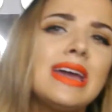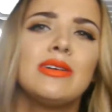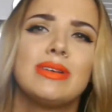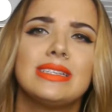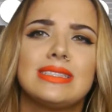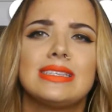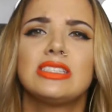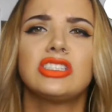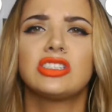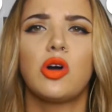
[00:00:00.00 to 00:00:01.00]
Anyways, this
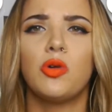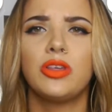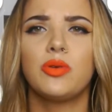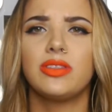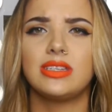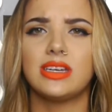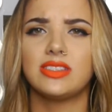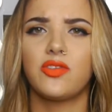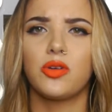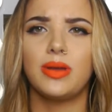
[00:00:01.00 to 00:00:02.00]
is just the only one that
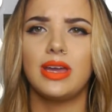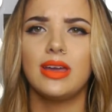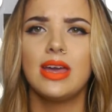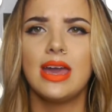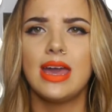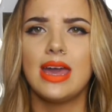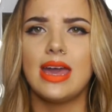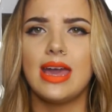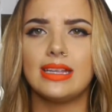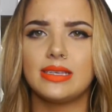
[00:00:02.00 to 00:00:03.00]
does it for me.
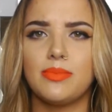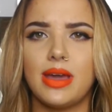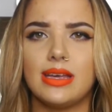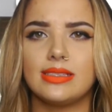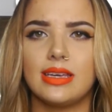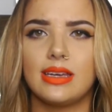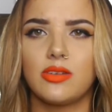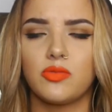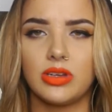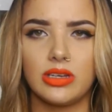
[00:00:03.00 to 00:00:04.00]
It's
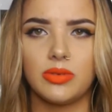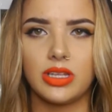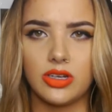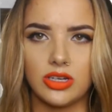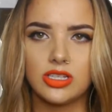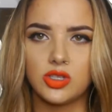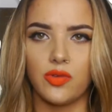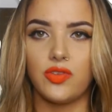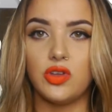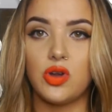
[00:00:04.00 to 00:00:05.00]
amazing. Really, really good.
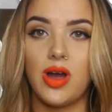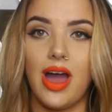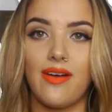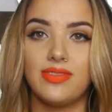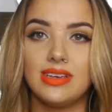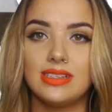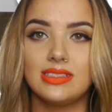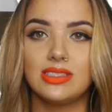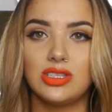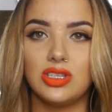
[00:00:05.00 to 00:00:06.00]
So if you don't have
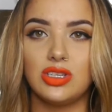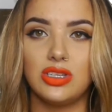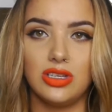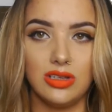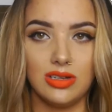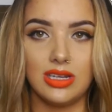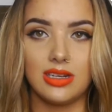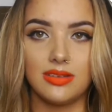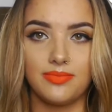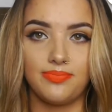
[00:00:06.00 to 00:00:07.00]
this, you need
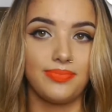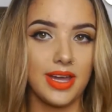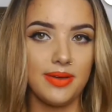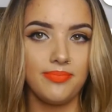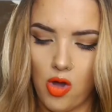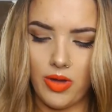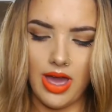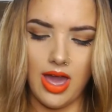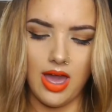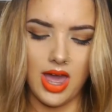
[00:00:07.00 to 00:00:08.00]
it. Okay?
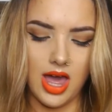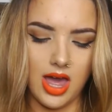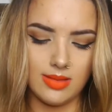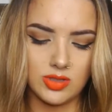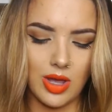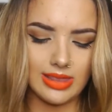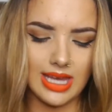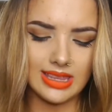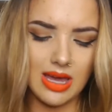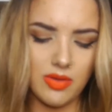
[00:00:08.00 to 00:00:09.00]
Okay, um, so I
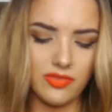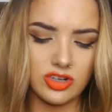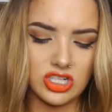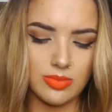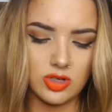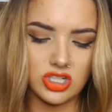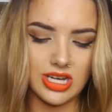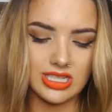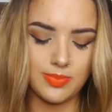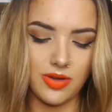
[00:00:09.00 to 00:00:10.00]
like that one for shimmer
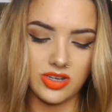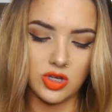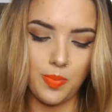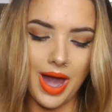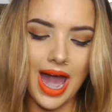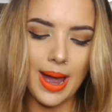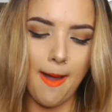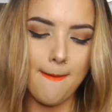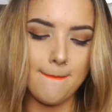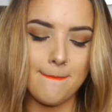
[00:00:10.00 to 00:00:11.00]
shades, but to pack
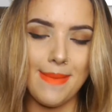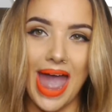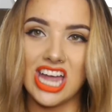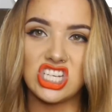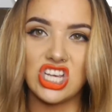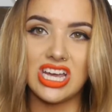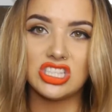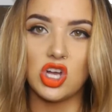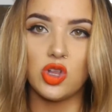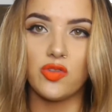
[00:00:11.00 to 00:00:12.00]
matte
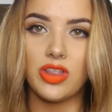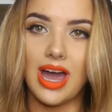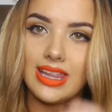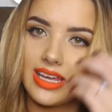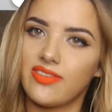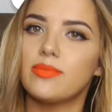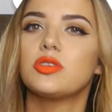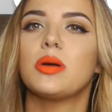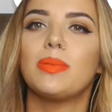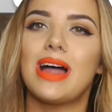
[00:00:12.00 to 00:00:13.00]
shades all over the eye, like if I'm
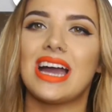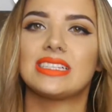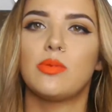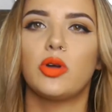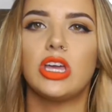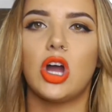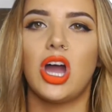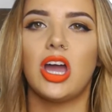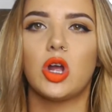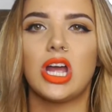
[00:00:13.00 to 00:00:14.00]
doing a black smoky
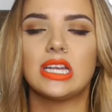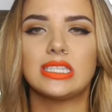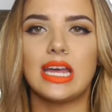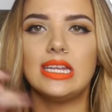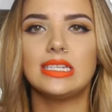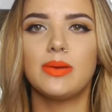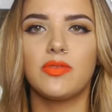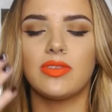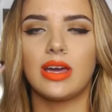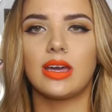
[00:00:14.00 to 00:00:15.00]
eye or just any
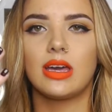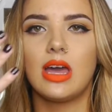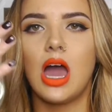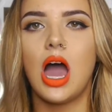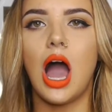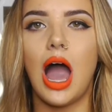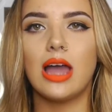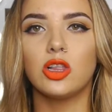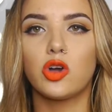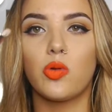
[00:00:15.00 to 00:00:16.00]
type of like
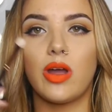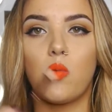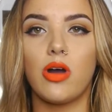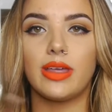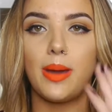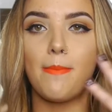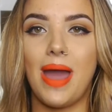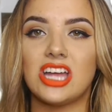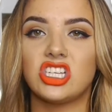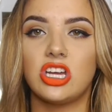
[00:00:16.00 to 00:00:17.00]
eye look where I want like a
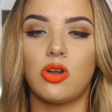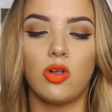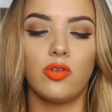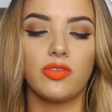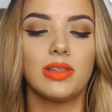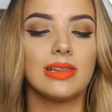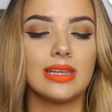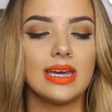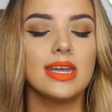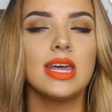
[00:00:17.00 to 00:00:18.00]
matte shade all over the
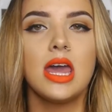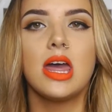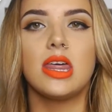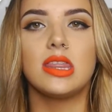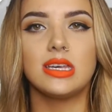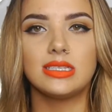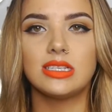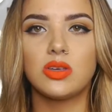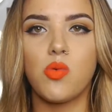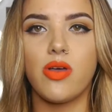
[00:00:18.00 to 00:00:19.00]
lid, this
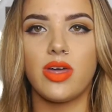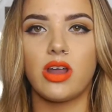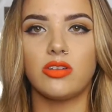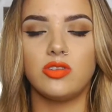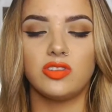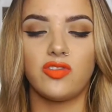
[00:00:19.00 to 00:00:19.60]
is the one that I'll